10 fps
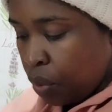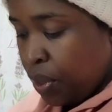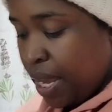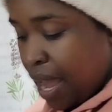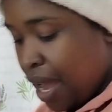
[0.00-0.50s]

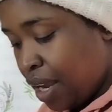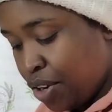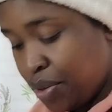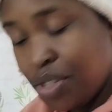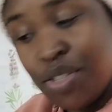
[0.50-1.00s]
we are
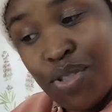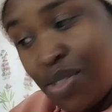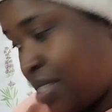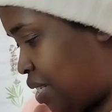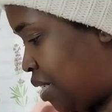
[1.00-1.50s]
going to
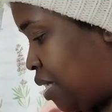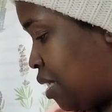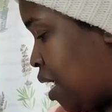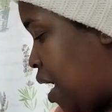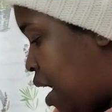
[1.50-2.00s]
use
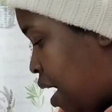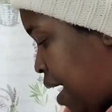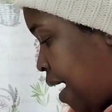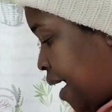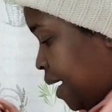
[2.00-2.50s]
it.
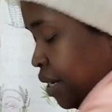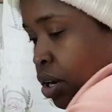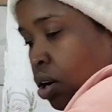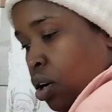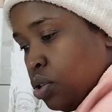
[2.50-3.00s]
And
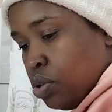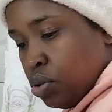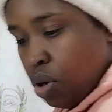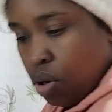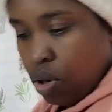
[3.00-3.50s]

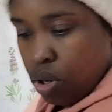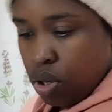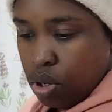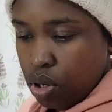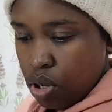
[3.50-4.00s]
also,
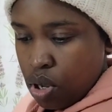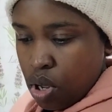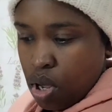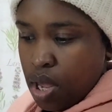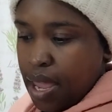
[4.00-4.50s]

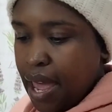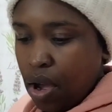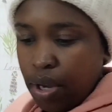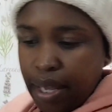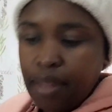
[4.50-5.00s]
yeah,
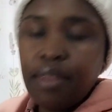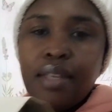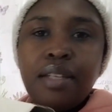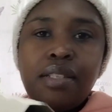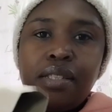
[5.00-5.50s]
okay,
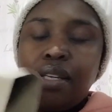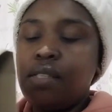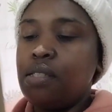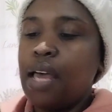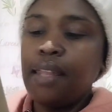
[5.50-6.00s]
this
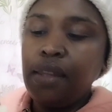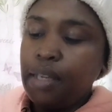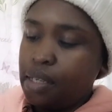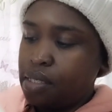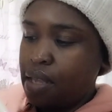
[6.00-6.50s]
is, I
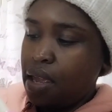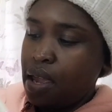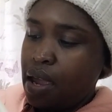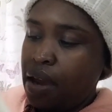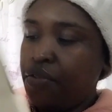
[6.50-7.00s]
think, is the
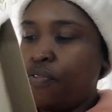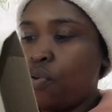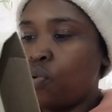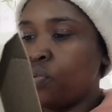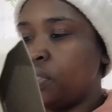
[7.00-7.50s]

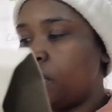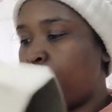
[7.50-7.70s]
headphones